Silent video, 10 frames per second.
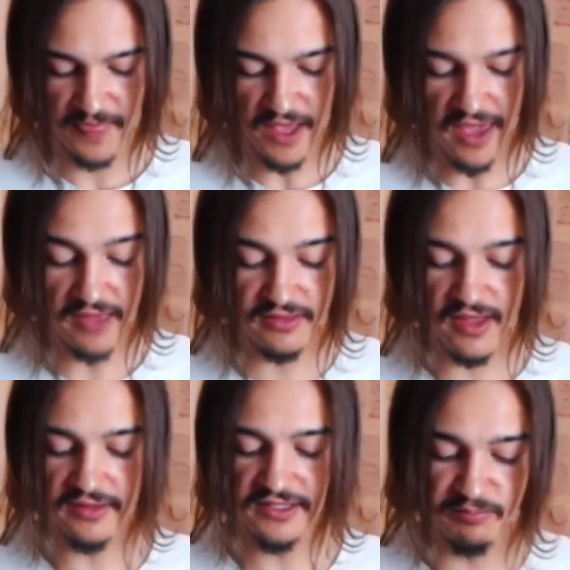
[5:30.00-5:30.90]
And
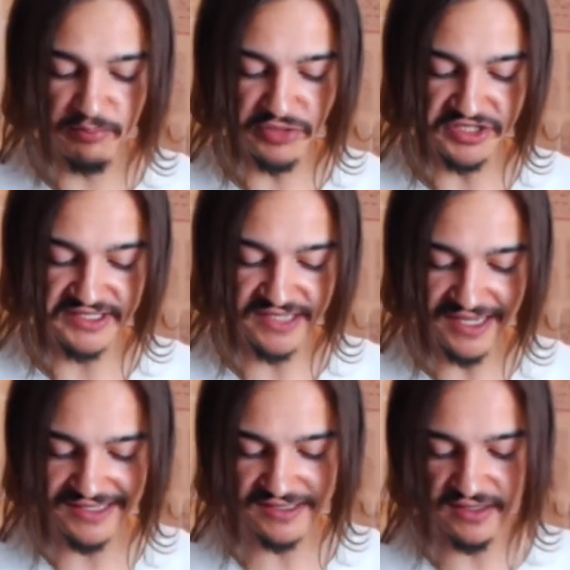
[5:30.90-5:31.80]
that is
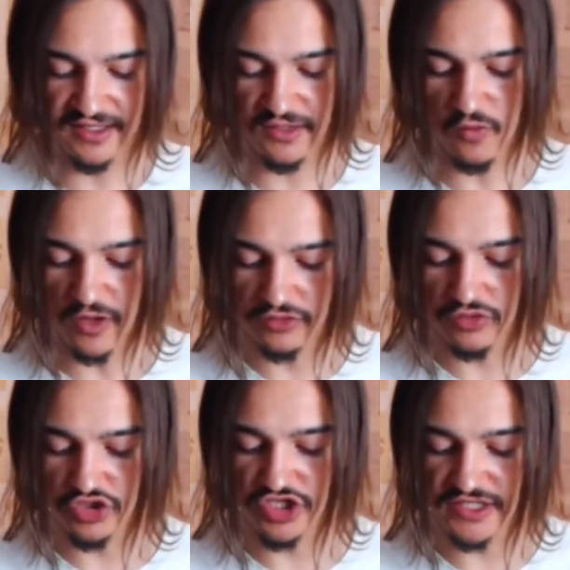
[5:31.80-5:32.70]
precisely what you
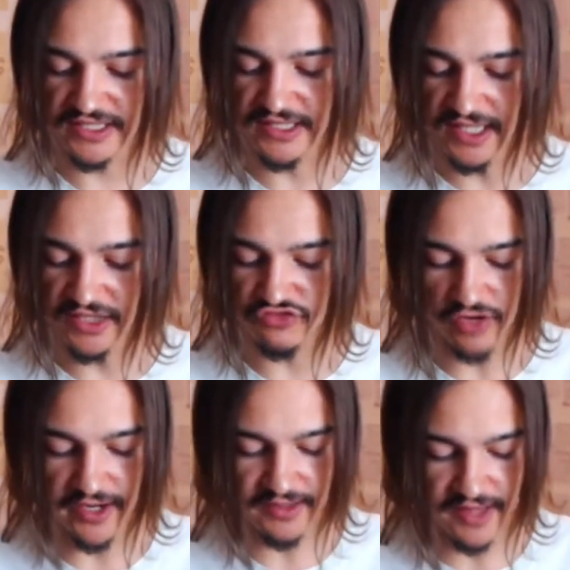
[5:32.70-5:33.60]
just did
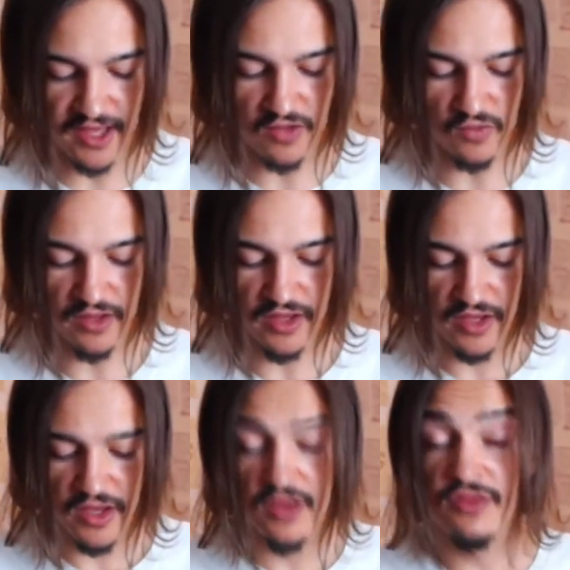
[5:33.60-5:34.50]
right now,
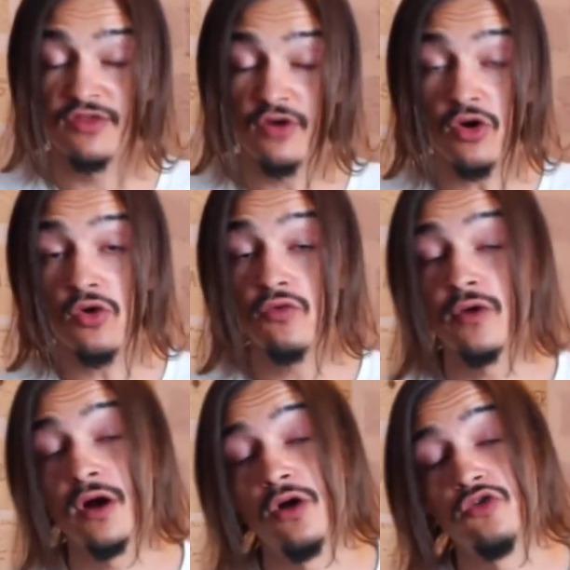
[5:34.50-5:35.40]

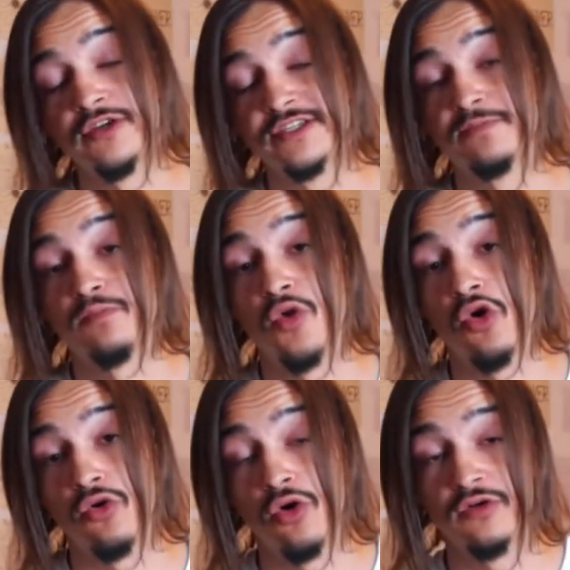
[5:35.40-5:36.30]
though on
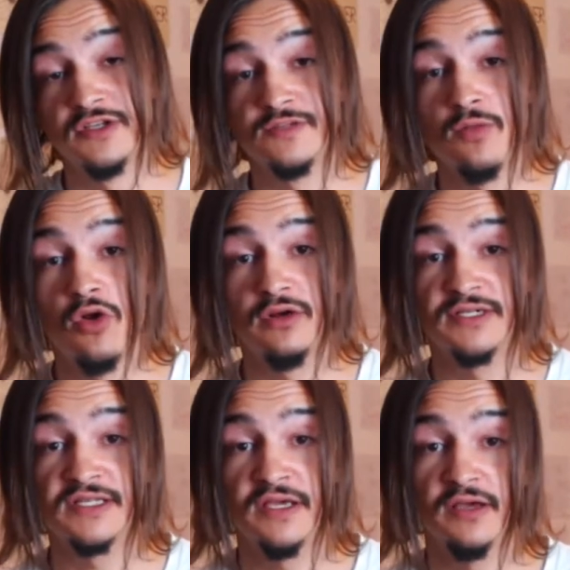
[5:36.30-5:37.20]
a smaller
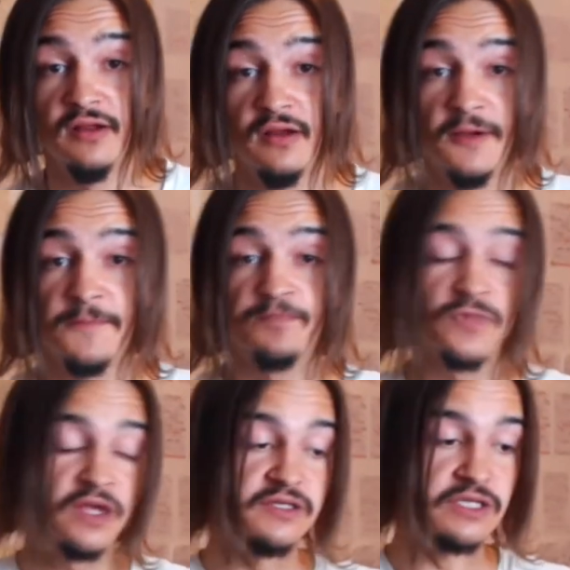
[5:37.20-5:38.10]
scale.
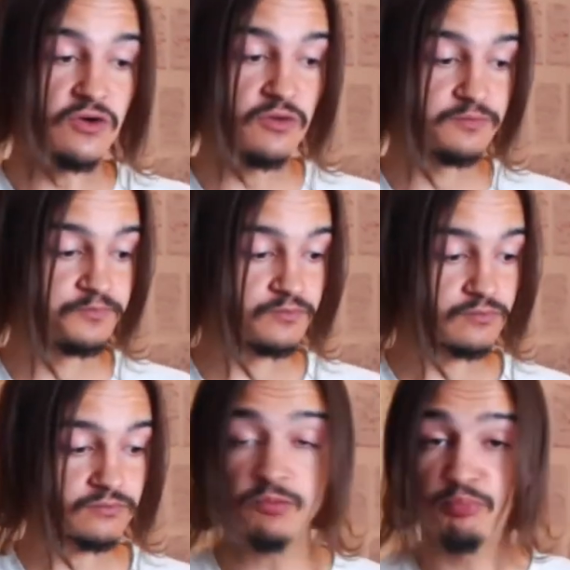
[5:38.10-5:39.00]
So,
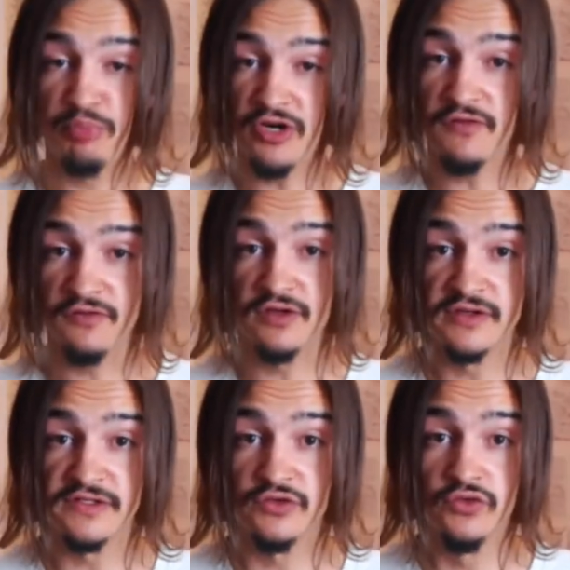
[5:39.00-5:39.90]

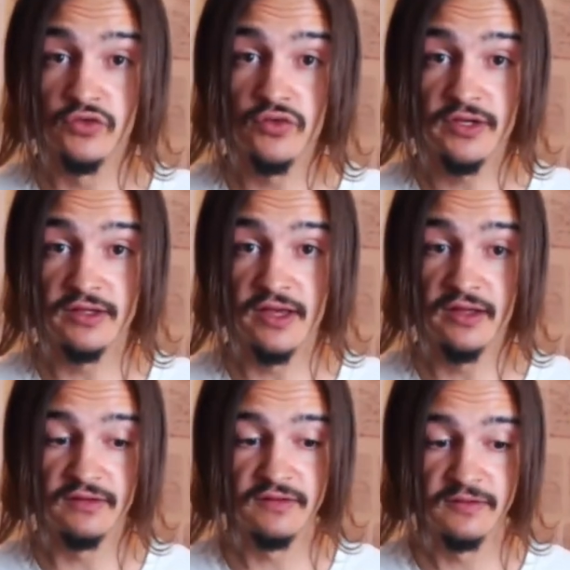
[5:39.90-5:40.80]
previous to doing
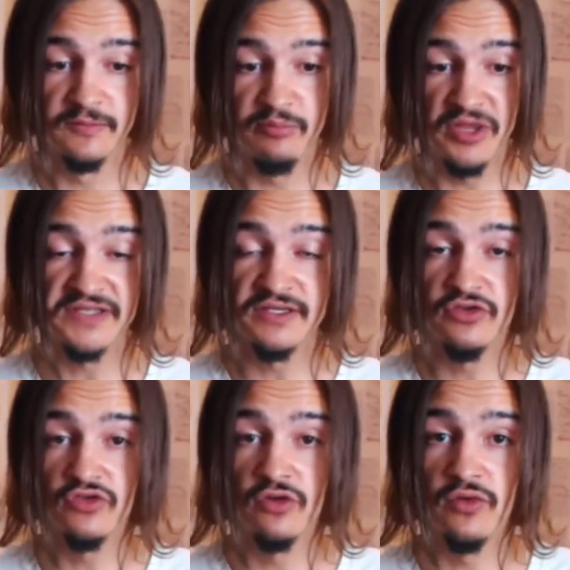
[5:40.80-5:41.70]
that, placing
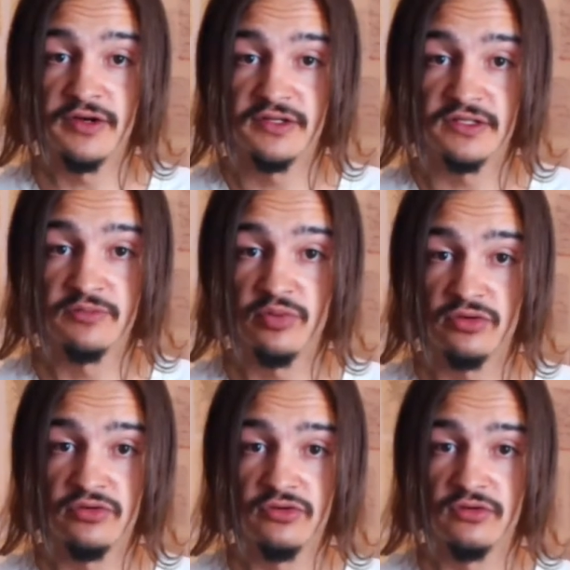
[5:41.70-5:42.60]
your awareness
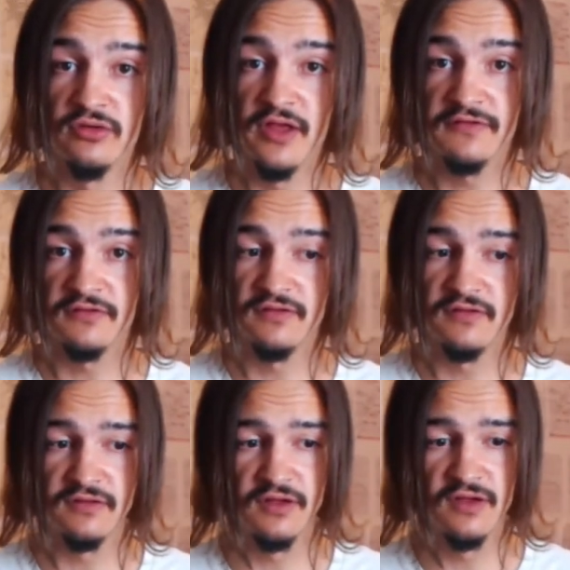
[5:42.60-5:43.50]
upon your
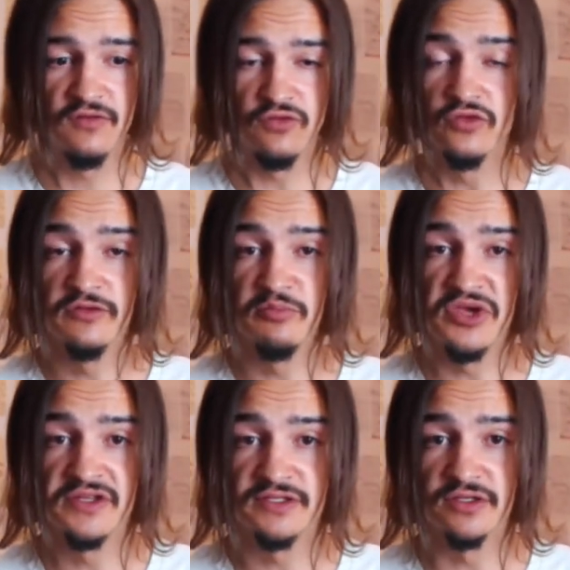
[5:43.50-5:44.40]
left foot,
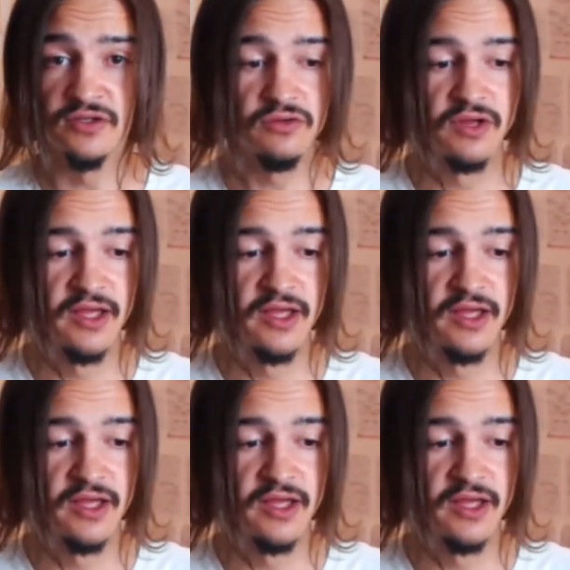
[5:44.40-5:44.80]
big toe,